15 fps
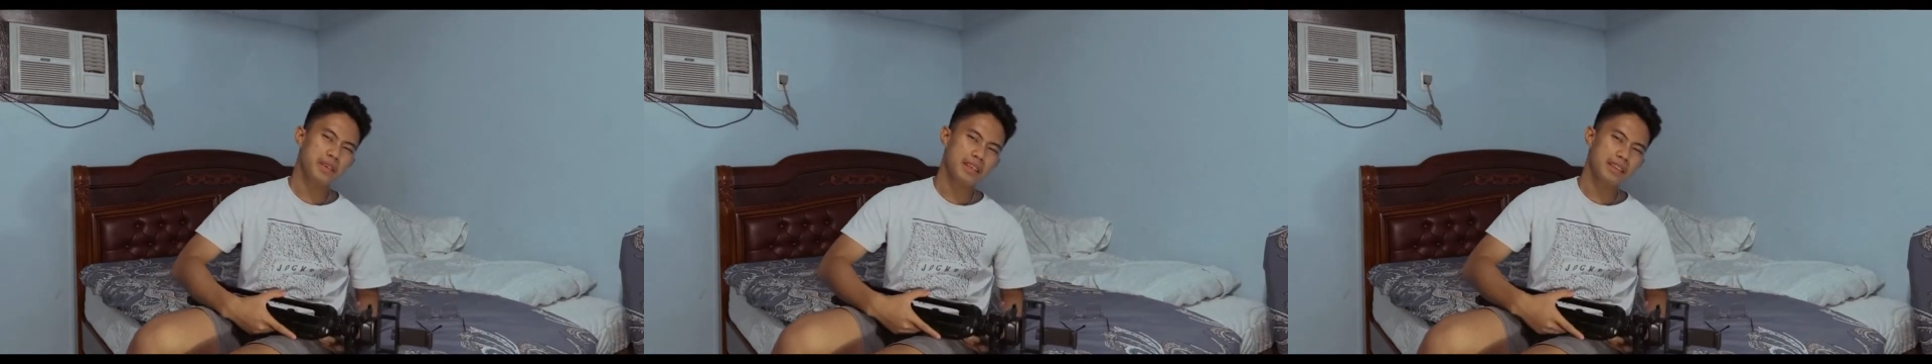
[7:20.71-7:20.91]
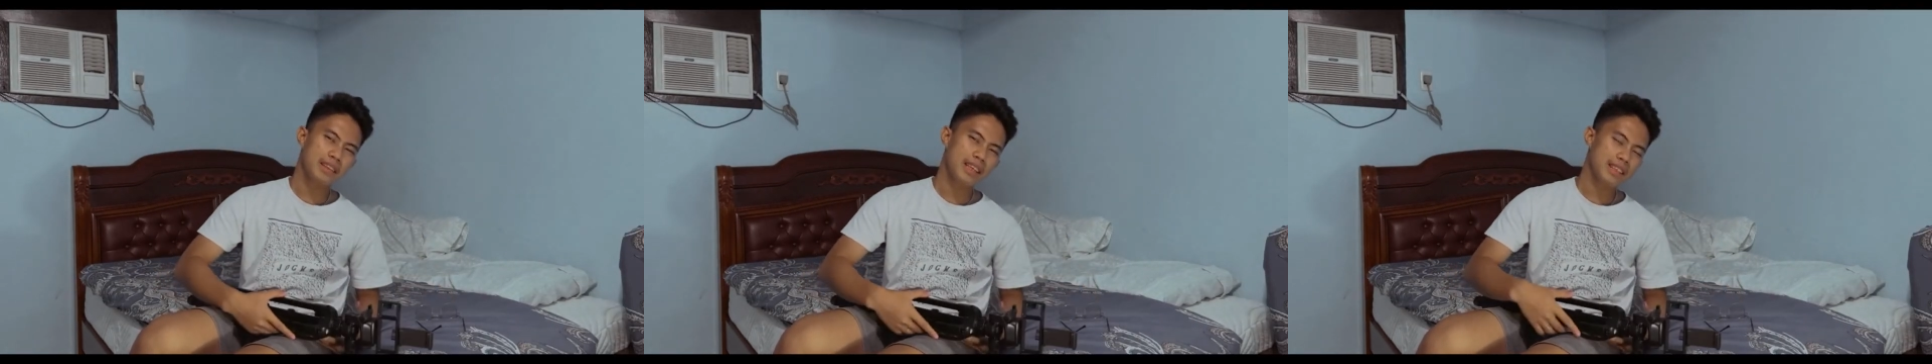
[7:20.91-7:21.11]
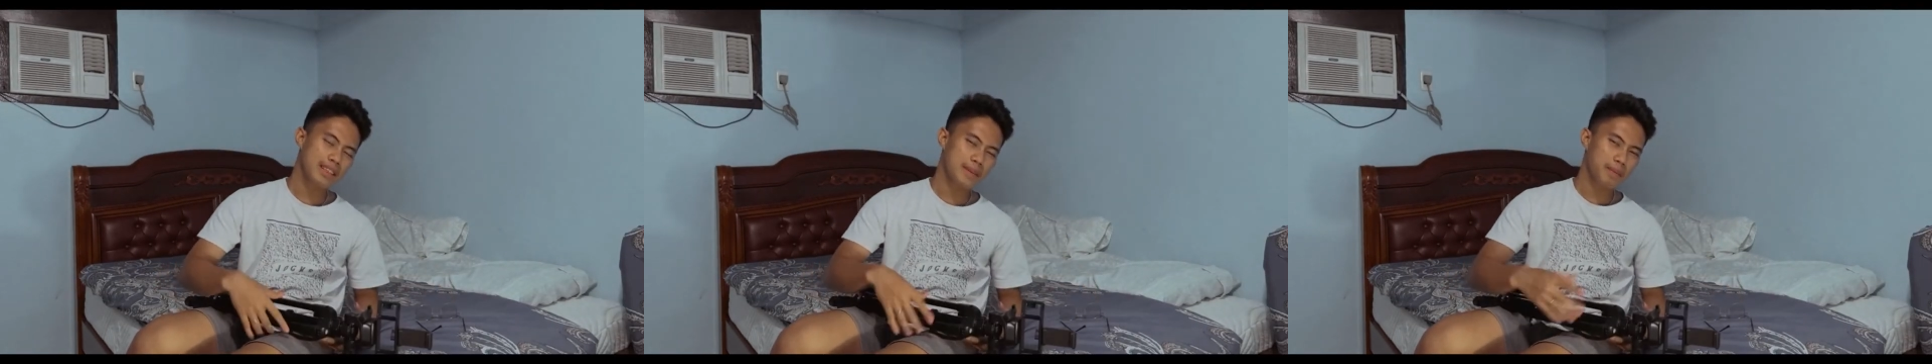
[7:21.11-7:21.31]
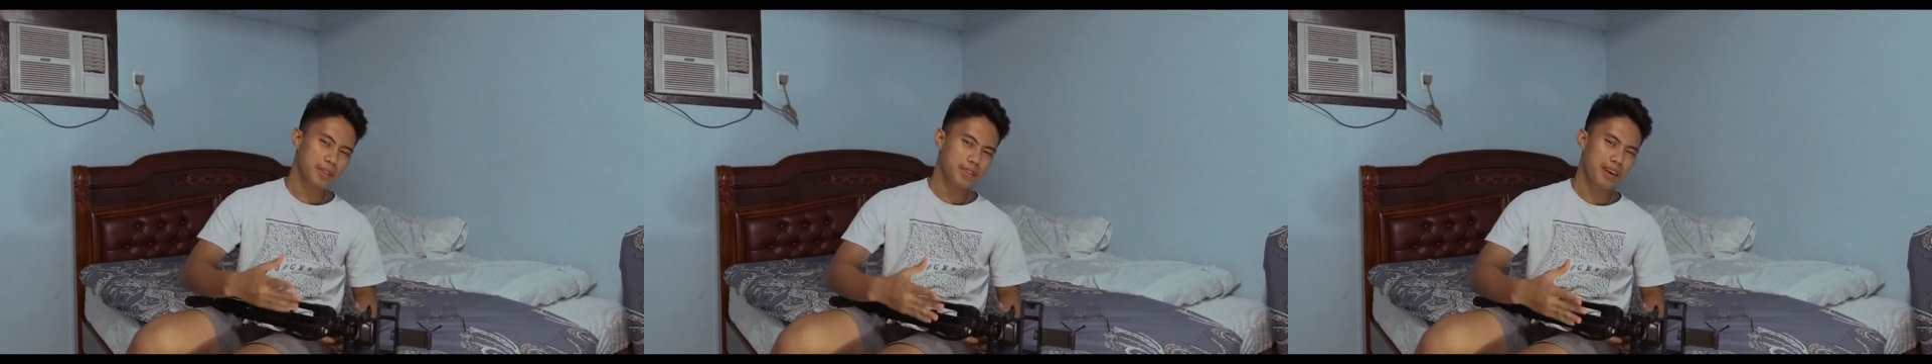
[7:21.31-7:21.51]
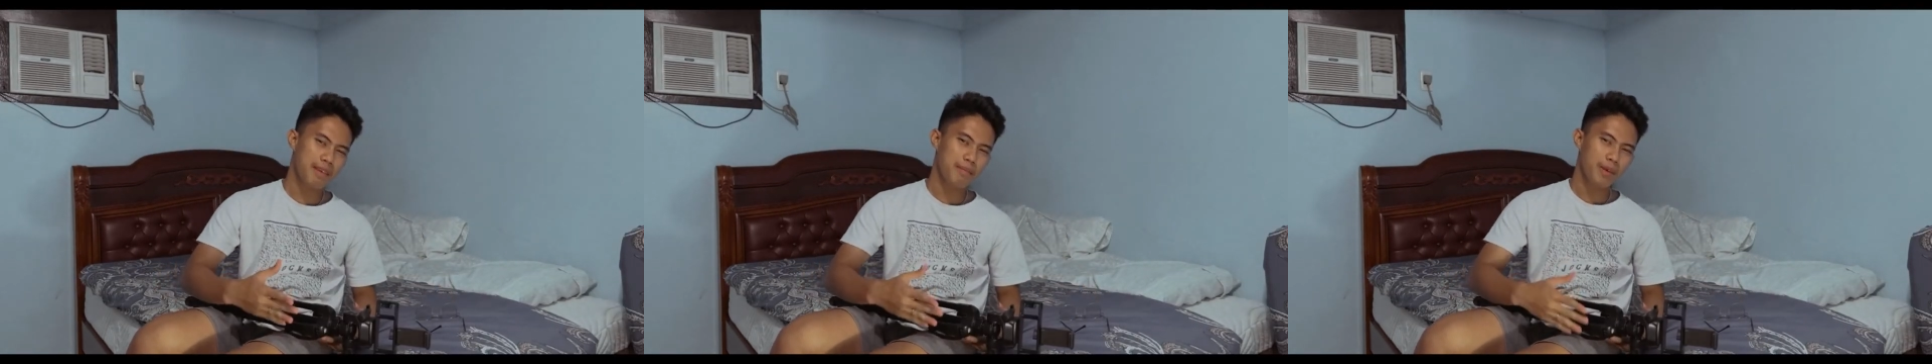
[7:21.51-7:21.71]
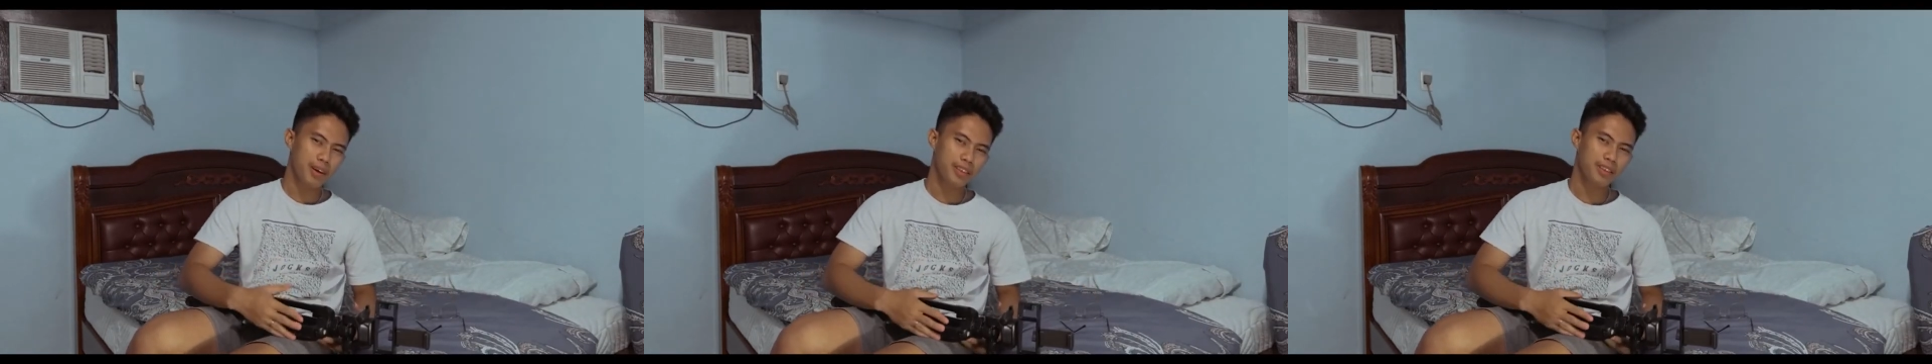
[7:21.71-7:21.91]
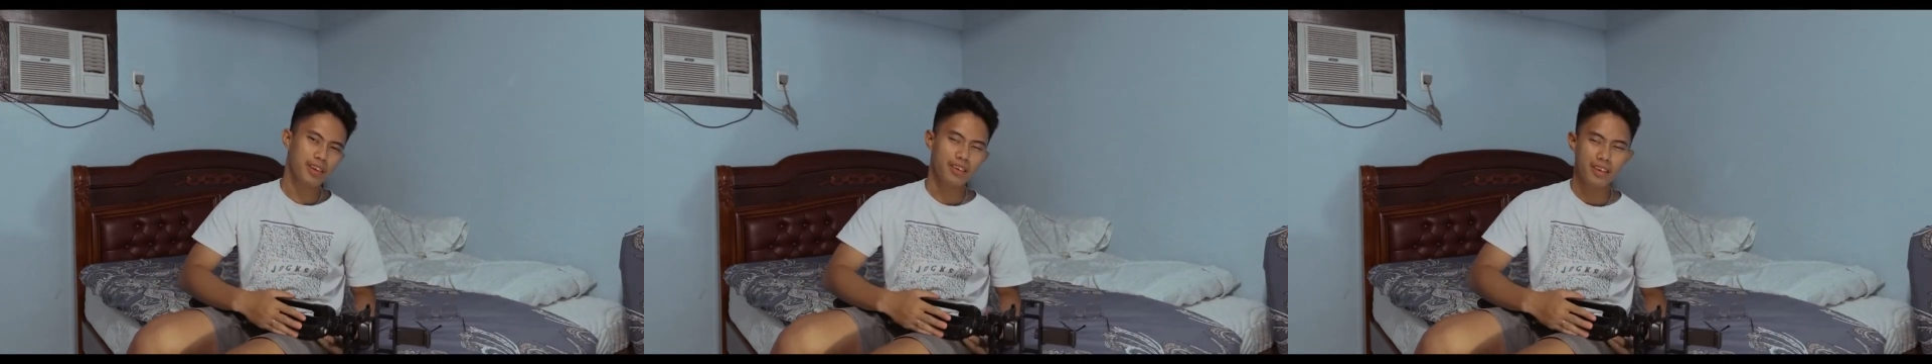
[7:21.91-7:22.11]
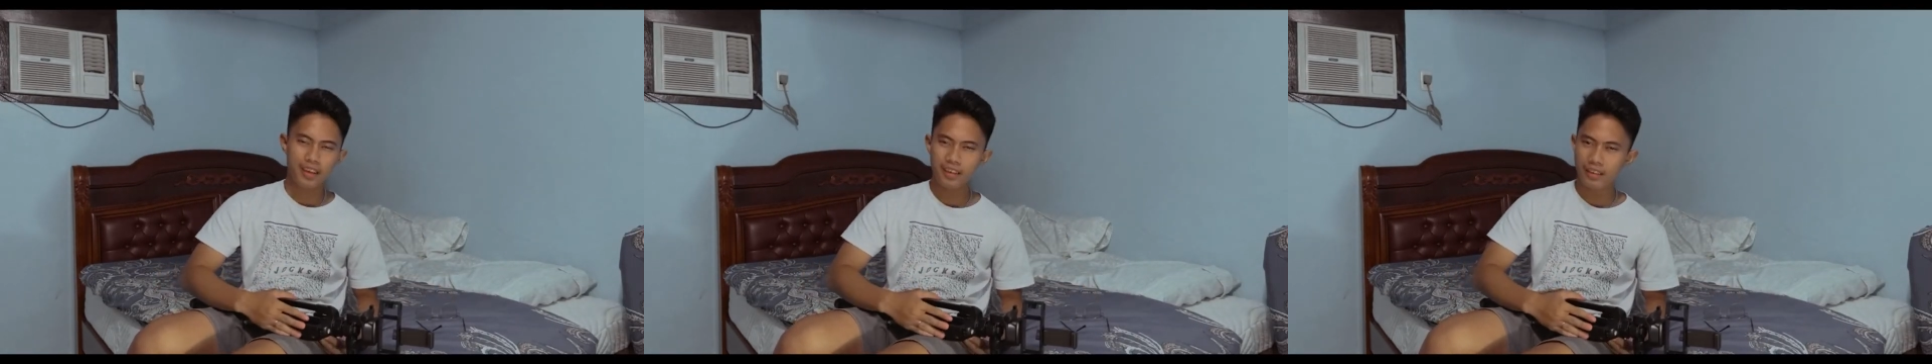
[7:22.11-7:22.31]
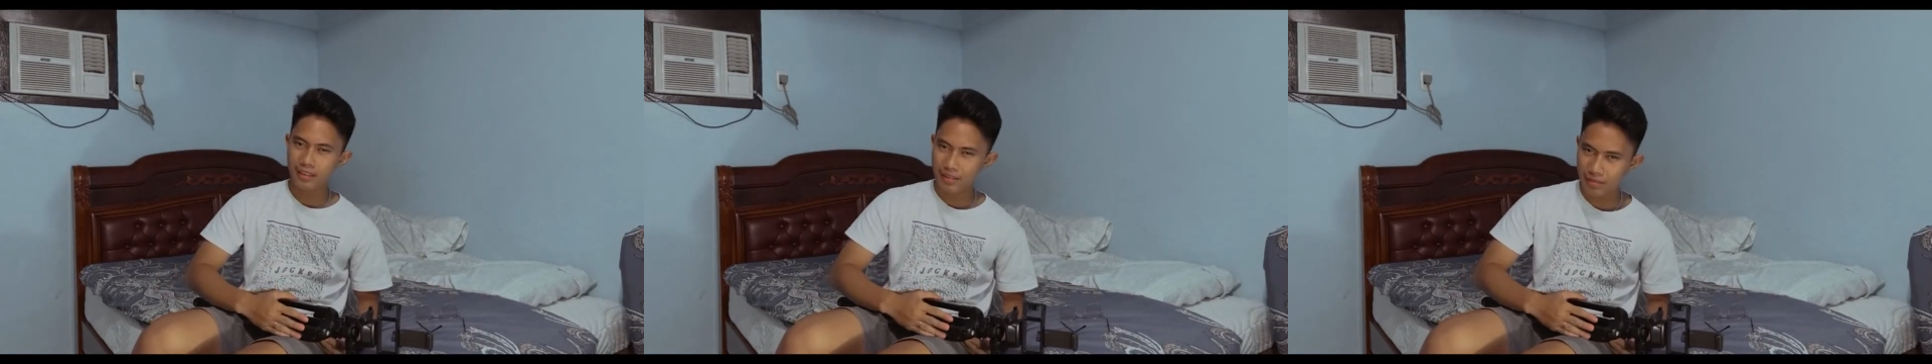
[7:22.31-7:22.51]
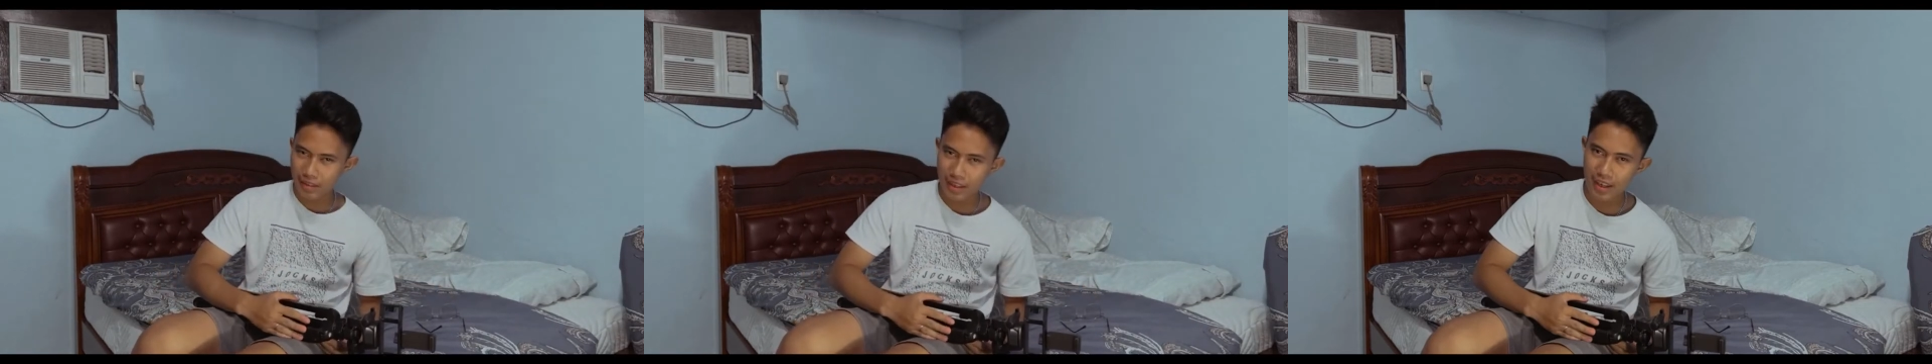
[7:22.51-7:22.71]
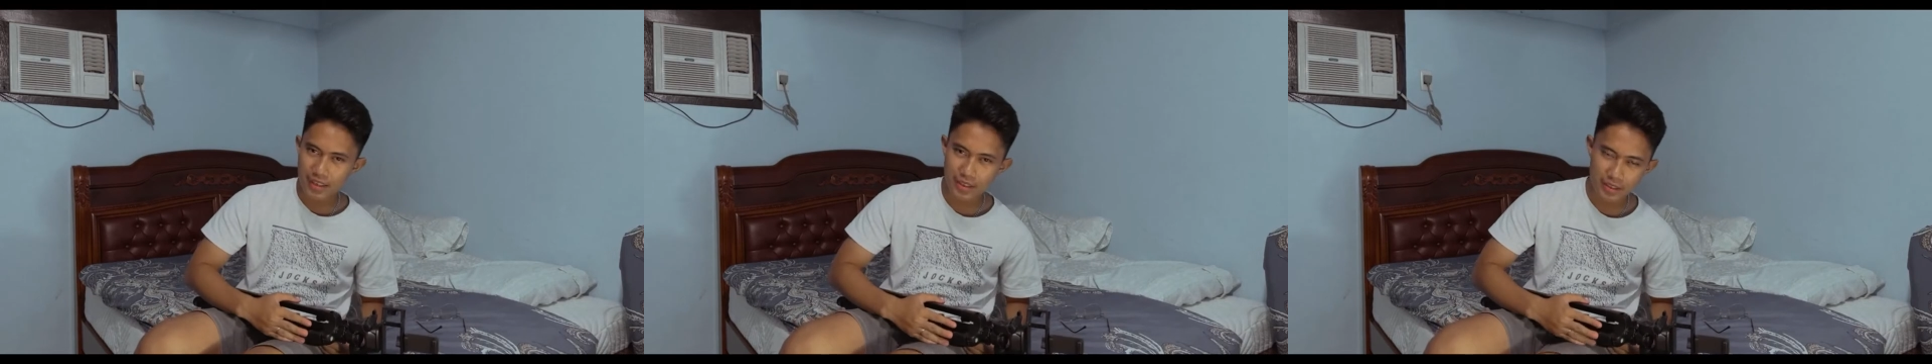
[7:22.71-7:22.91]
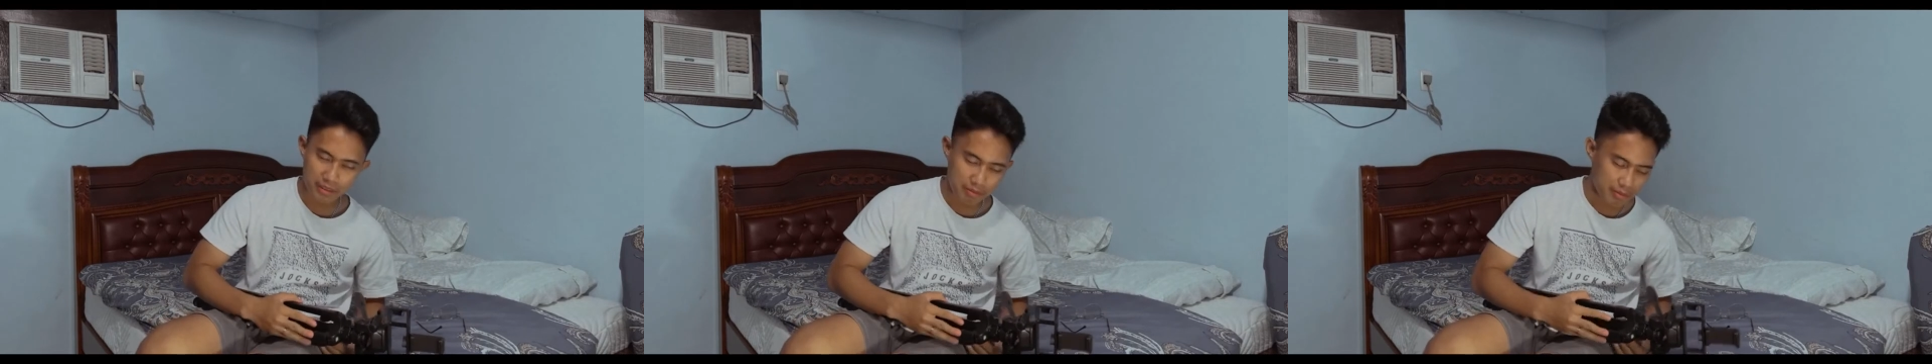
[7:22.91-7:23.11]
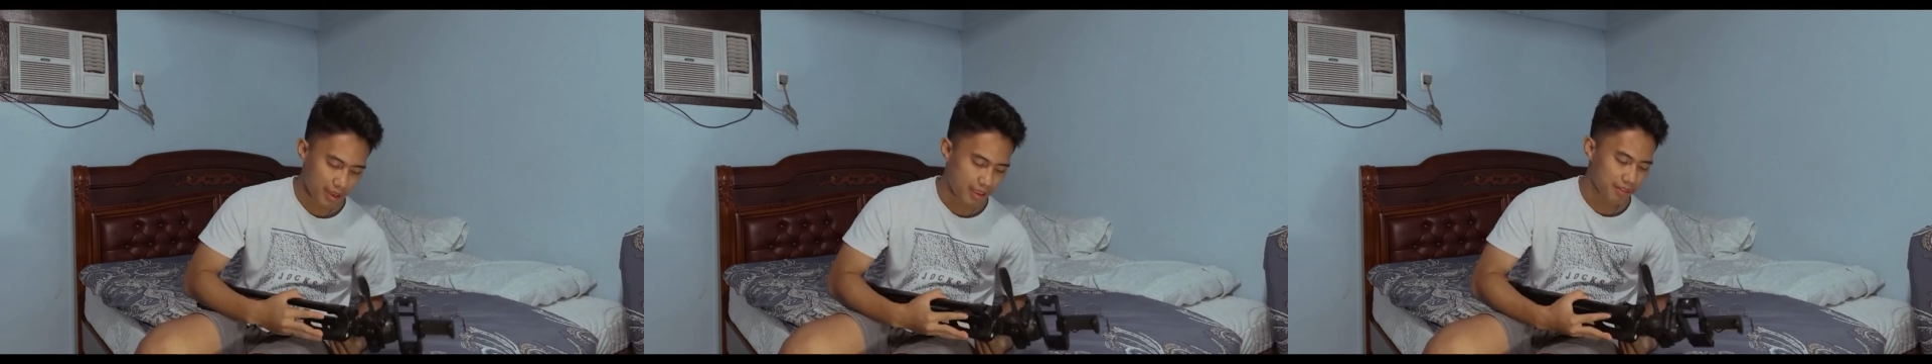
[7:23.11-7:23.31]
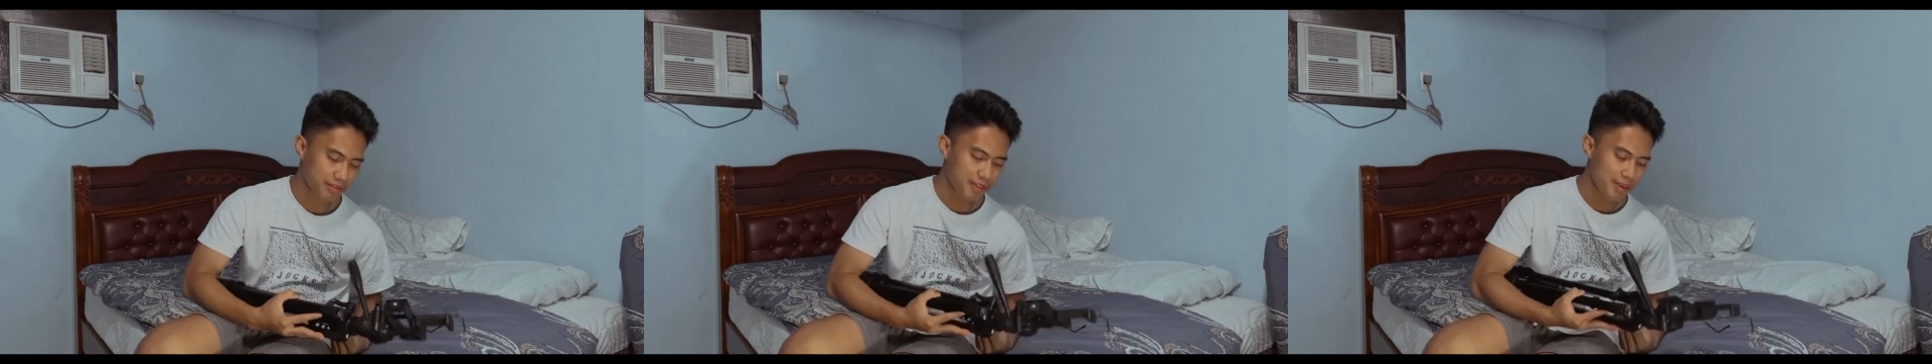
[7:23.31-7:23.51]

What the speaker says: hit that subscribe button and notification bell